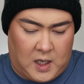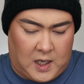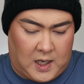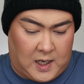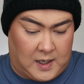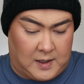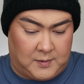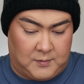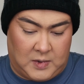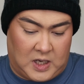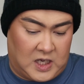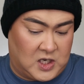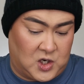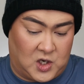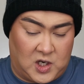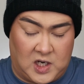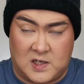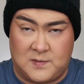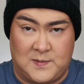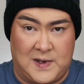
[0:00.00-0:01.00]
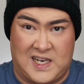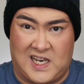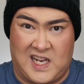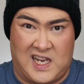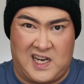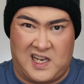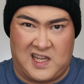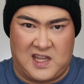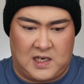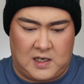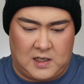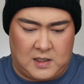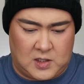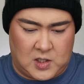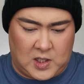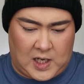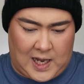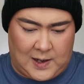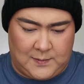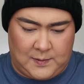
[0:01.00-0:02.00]
I don't expect anything
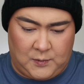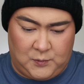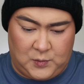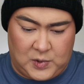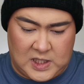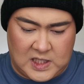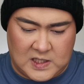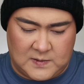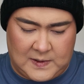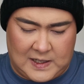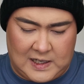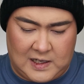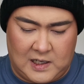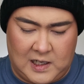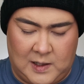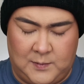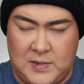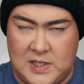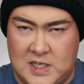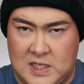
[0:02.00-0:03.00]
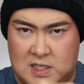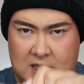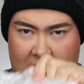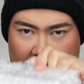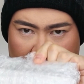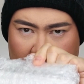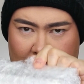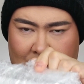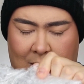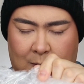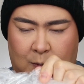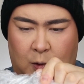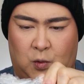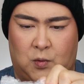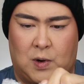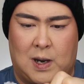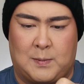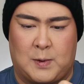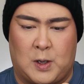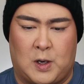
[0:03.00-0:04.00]
to happen with this palette. Let me just take the bubble
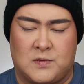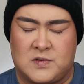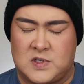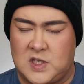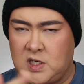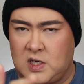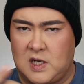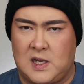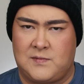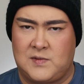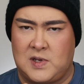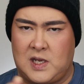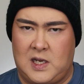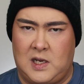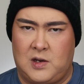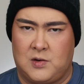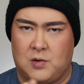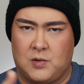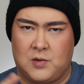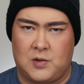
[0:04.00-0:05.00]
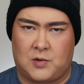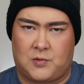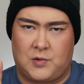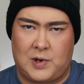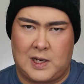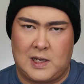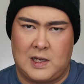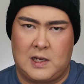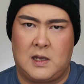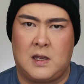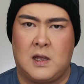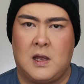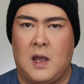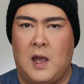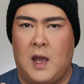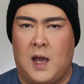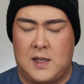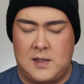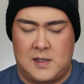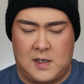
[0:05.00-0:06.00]
wrap off so you don't have to hear all the crinkling,
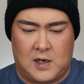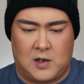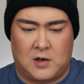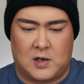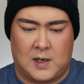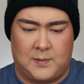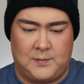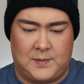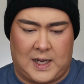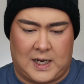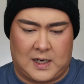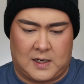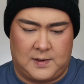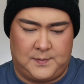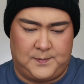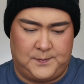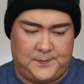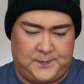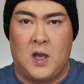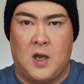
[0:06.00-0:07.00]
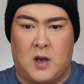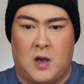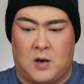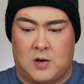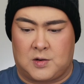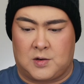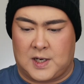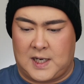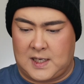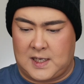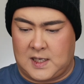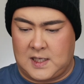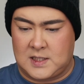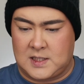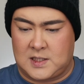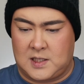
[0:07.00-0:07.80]
and then I'll come back. Alright guys,